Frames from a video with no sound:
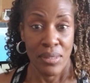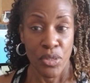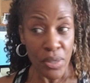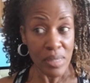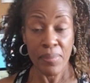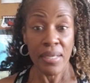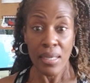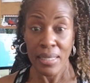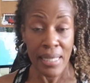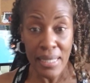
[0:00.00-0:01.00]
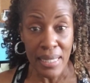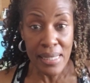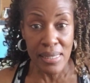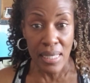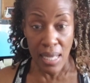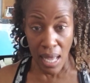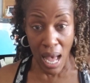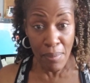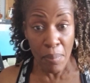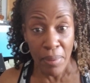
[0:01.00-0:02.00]
Trust me, again, like I said,
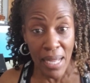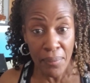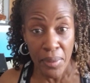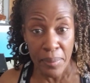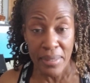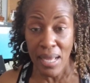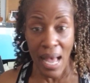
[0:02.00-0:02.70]
I'm a black woman.